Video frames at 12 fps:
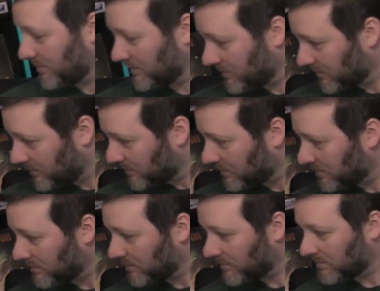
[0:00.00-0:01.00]

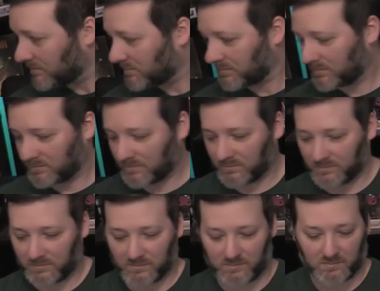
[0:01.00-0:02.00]

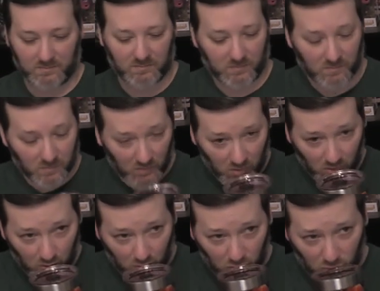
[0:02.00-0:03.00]

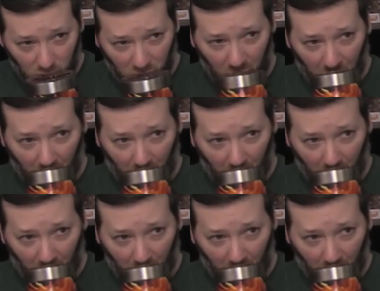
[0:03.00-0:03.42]
This person isn't speaking.